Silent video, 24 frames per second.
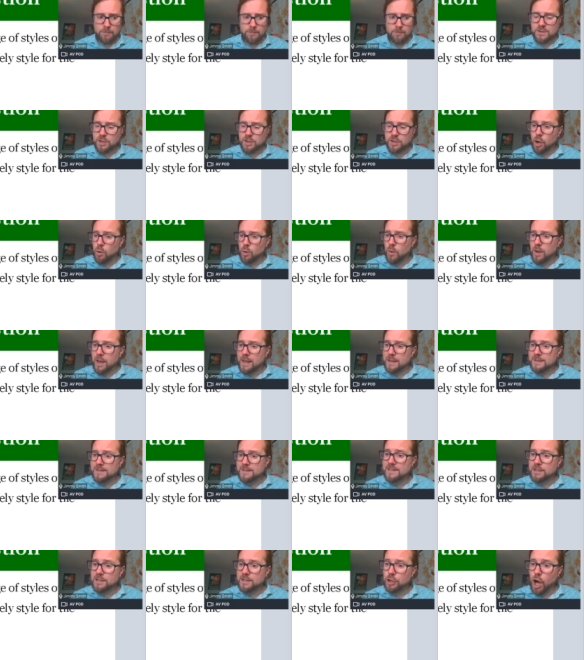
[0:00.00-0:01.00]
So it
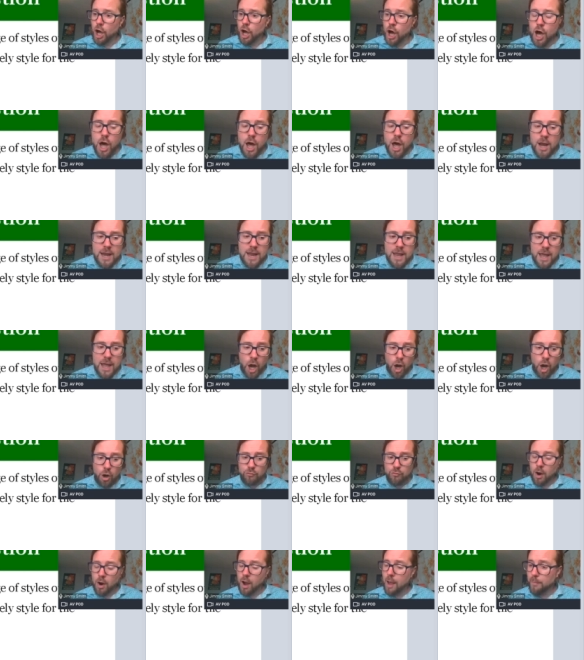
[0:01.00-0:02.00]
is an earlier
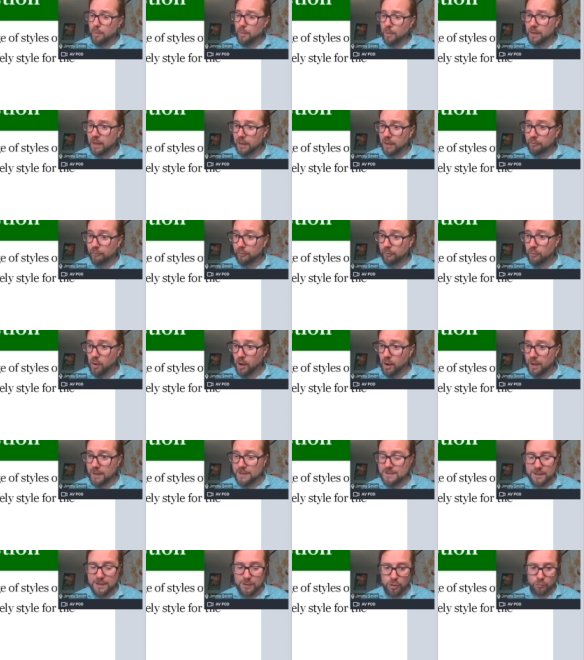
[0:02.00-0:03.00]
ripening
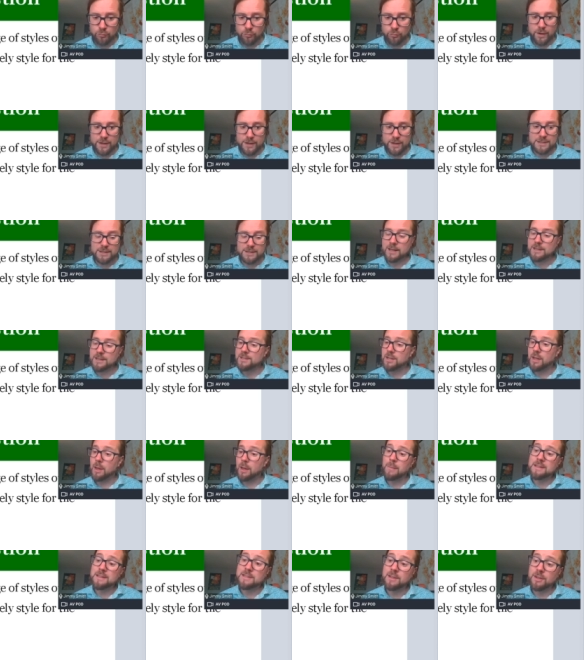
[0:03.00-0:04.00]
variety than Riesling, so
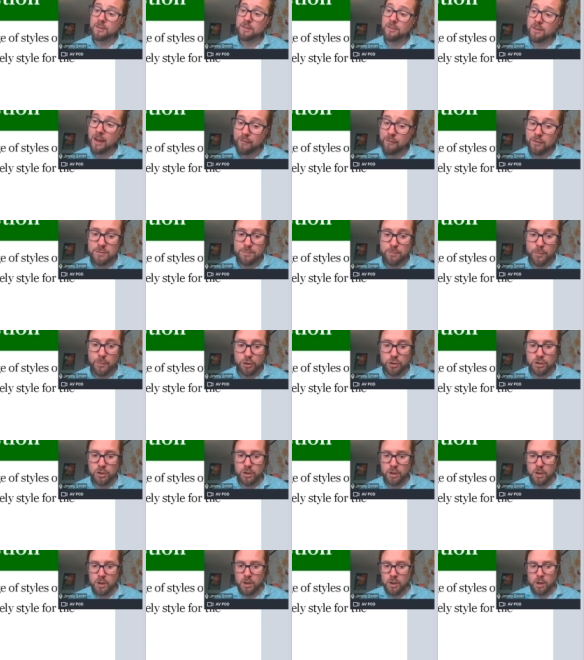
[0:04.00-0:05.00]
that means it doesn't have as
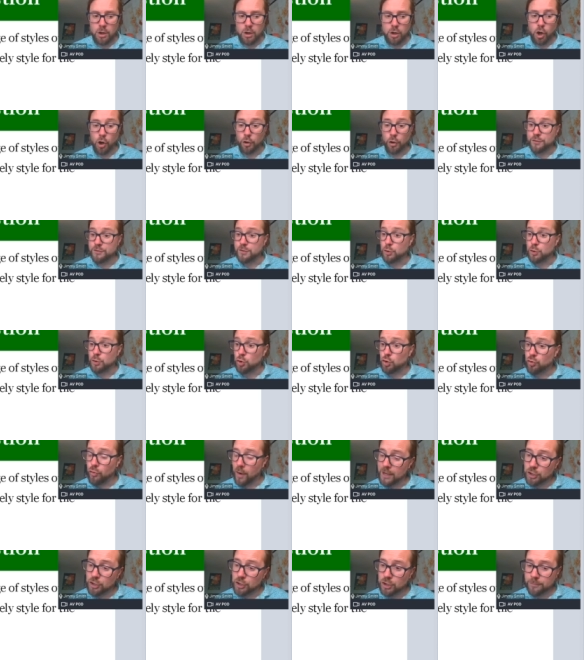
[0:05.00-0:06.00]
much
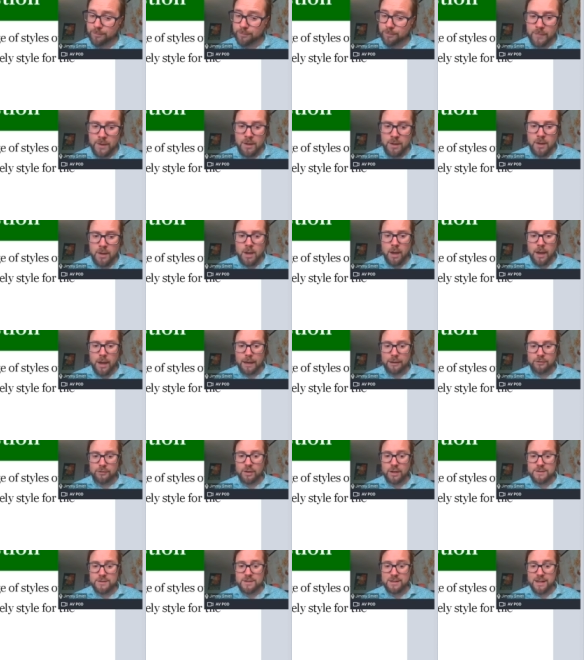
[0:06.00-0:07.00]
concentration. It
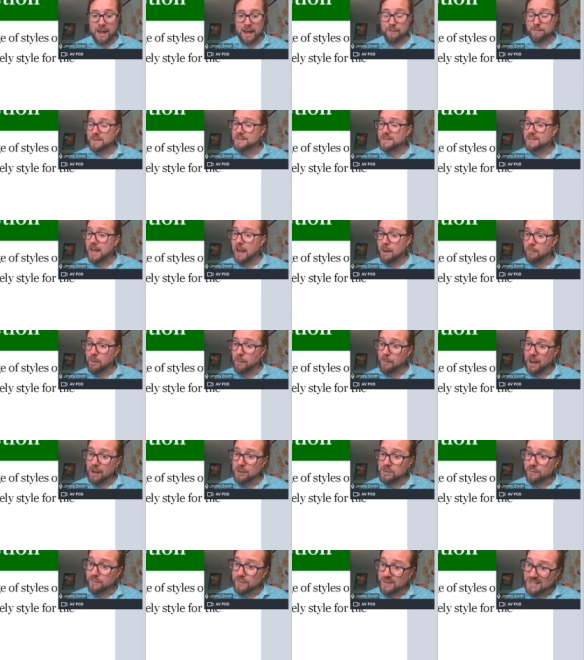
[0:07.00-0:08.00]
doesn't have the same
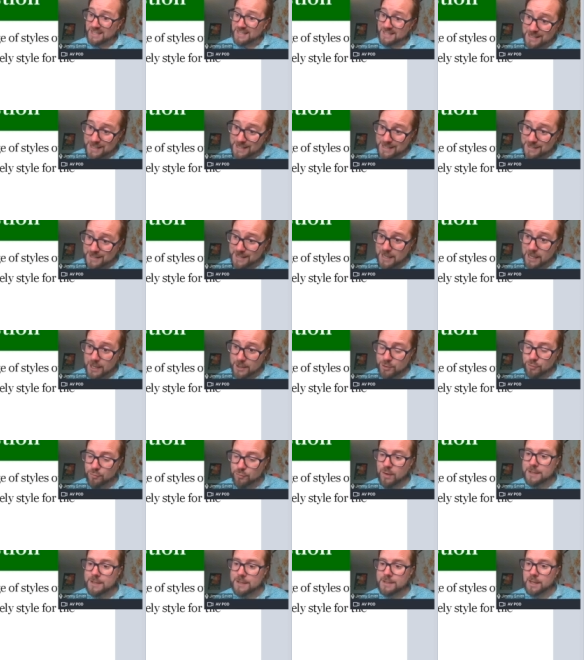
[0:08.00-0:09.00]
amount of acidity as
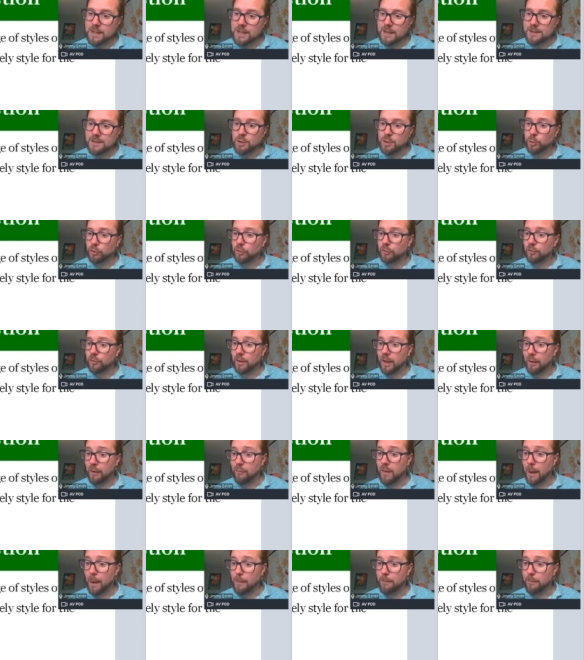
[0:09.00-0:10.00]
Riesling, so it doesn't
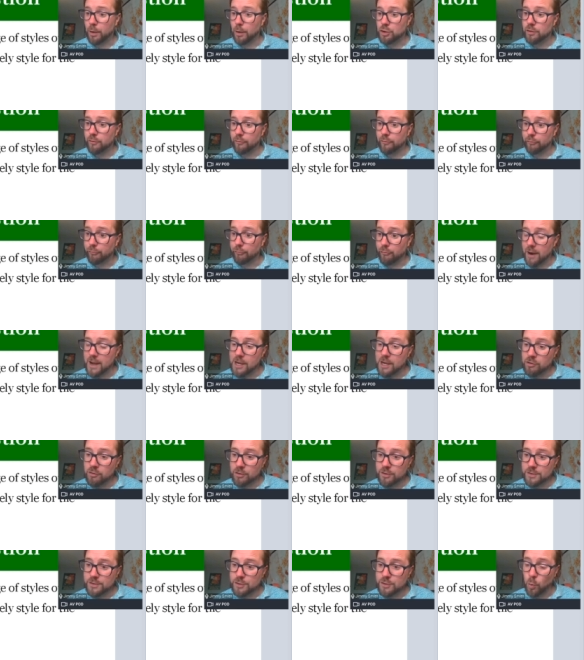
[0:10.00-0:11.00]
have that much
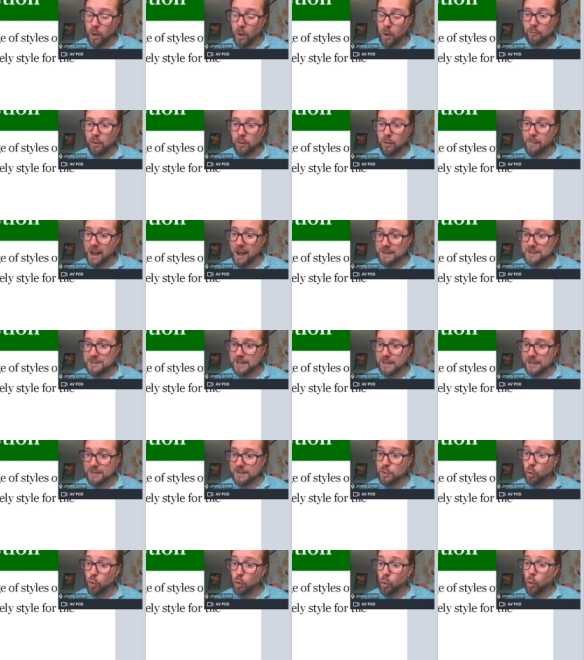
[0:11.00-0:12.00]
fragrance or
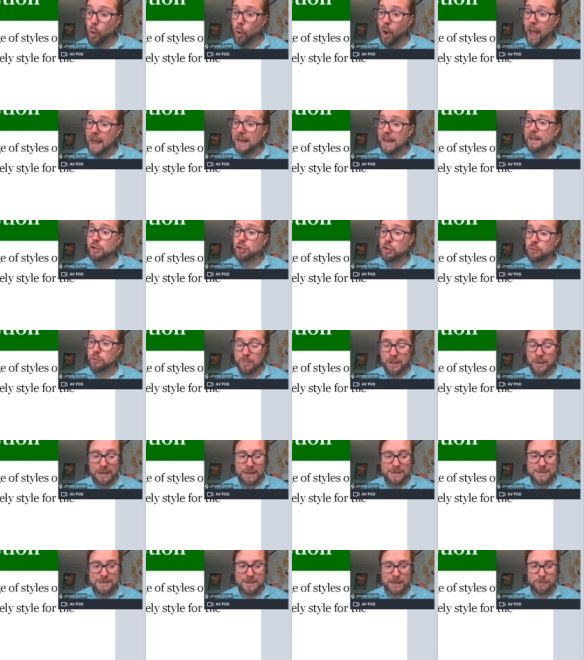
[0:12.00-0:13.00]
aromatics or
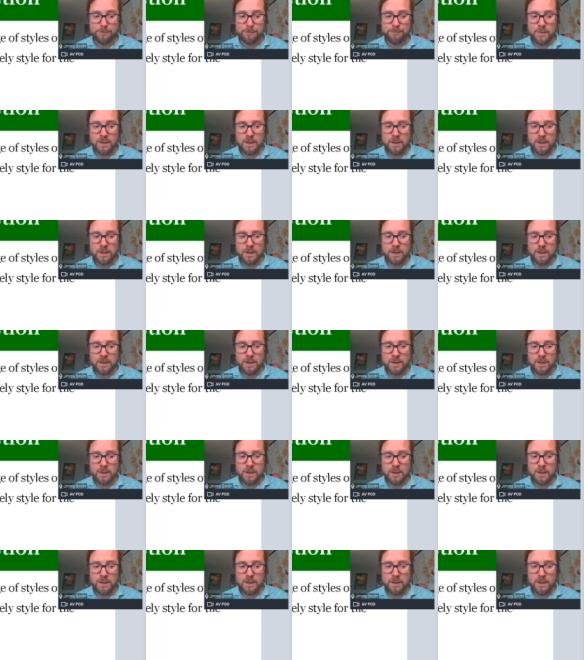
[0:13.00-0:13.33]
ageability